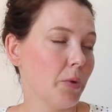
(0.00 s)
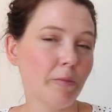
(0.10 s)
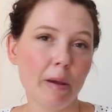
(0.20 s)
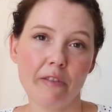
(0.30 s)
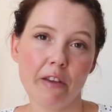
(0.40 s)

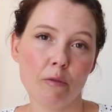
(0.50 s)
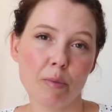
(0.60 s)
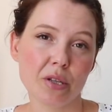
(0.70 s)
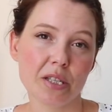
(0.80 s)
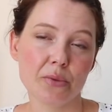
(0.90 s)
of my favourite
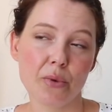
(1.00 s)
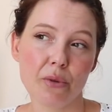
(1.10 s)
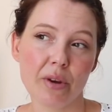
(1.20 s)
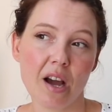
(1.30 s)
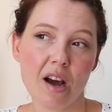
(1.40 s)
books is
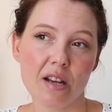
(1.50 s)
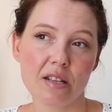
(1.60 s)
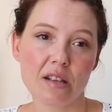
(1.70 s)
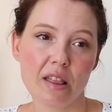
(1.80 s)
Wuthering Heights.